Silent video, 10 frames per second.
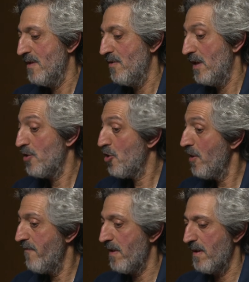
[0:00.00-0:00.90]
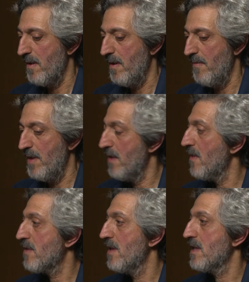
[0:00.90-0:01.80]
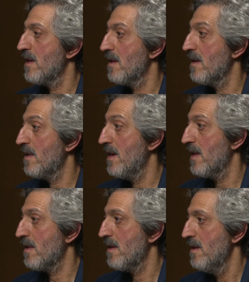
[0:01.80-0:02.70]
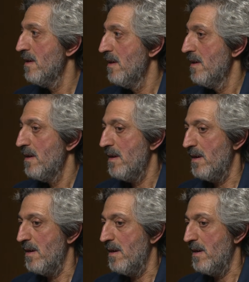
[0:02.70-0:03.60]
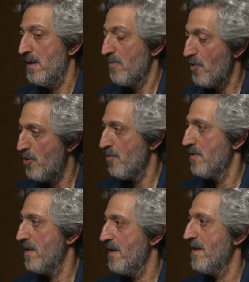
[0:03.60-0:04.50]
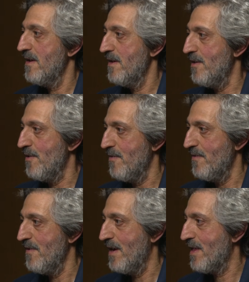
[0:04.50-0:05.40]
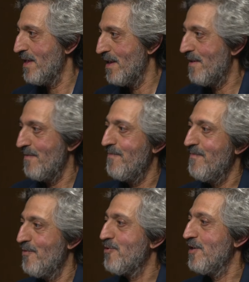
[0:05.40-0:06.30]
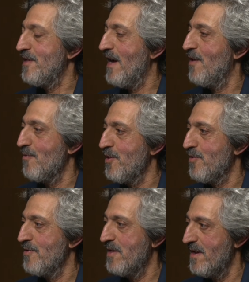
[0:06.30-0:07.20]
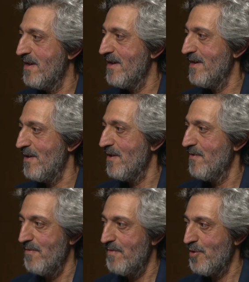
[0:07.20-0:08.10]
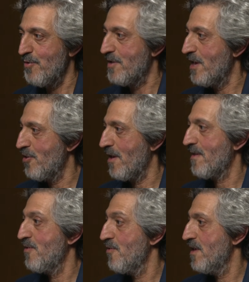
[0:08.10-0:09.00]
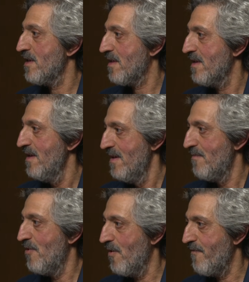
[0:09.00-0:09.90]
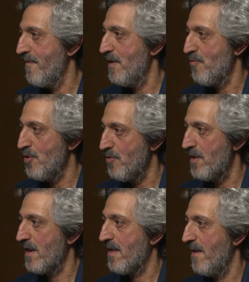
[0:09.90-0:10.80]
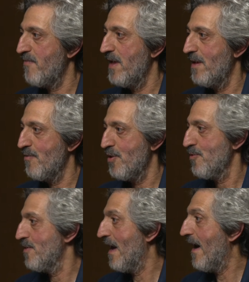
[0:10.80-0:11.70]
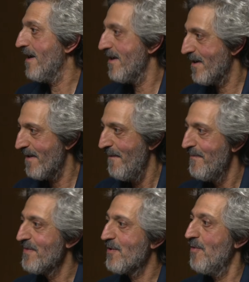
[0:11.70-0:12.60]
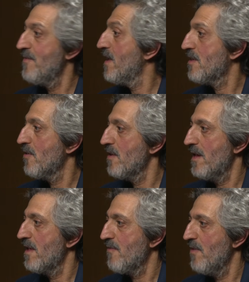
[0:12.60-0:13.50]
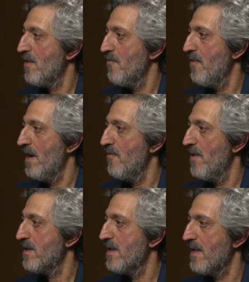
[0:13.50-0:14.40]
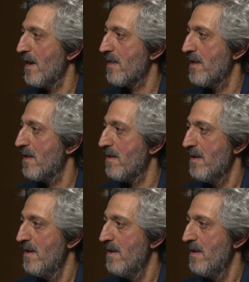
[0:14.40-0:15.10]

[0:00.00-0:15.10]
and achieving many mathematical results? And we should, rather than push it down, we should, we should teach our students more of it. We should accept it. We should hire combinatorialists. Why was it like that